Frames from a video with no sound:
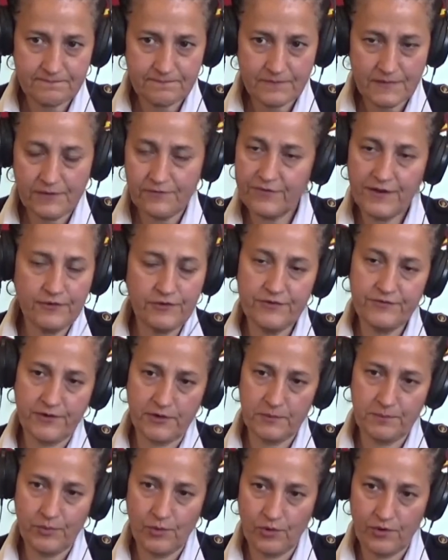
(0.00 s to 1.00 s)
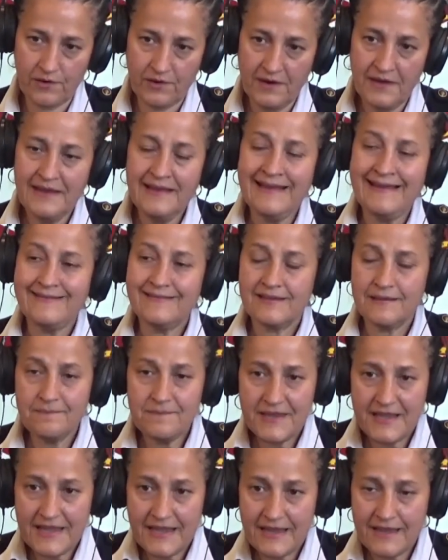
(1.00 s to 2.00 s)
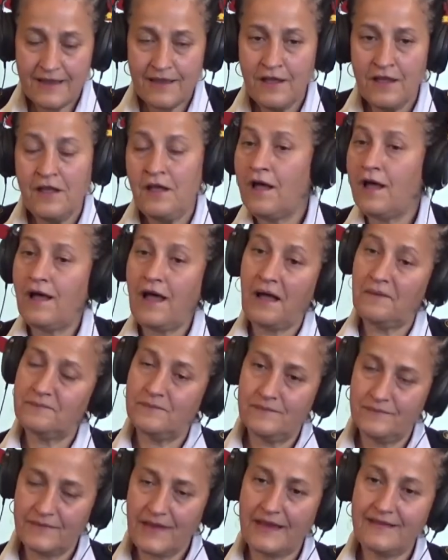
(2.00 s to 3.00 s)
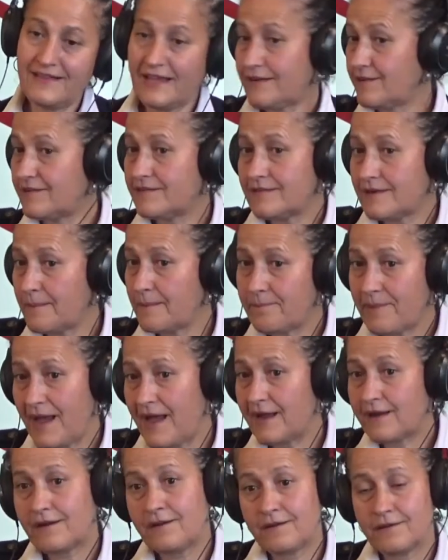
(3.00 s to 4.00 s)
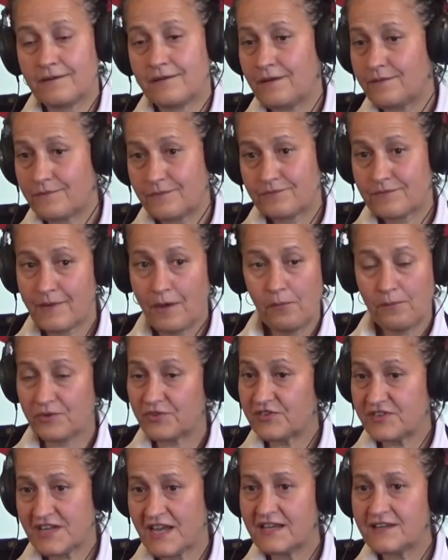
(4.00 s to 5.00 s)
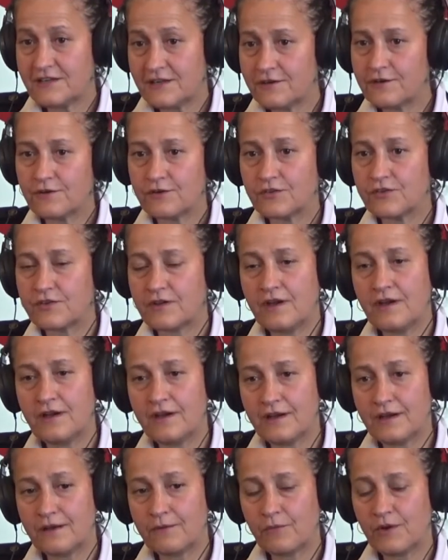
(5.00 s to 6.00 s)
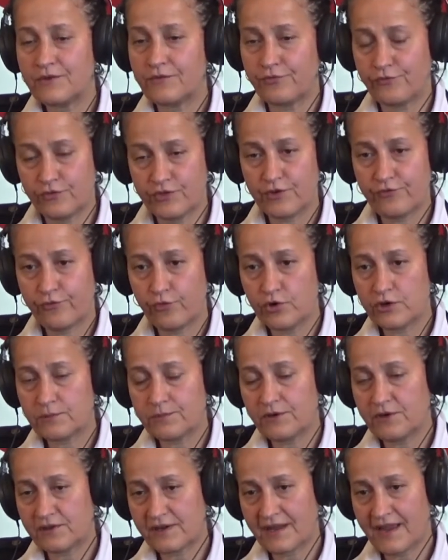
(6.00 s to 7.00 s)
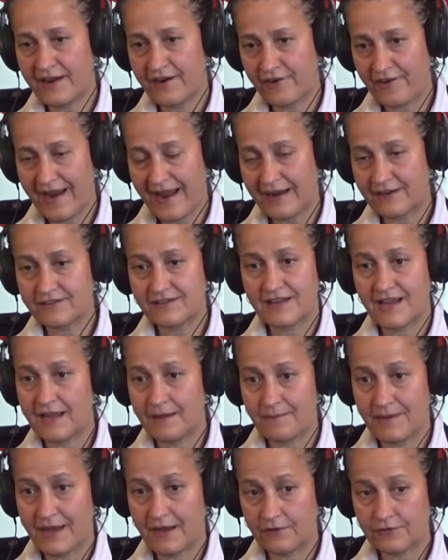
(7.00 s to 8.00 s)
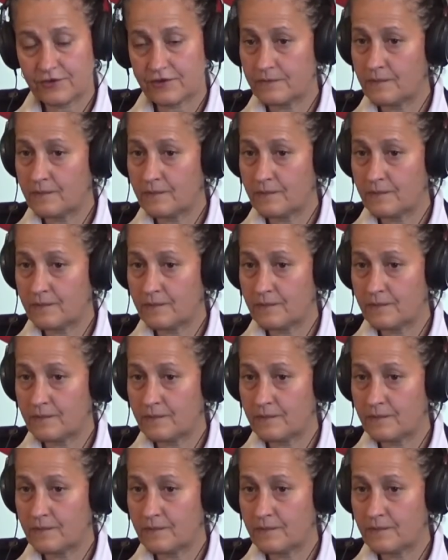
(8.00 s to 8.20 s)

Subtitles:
very, very poor. To me, I'd like to step back almost 10 years when the Affordable Care Act came out.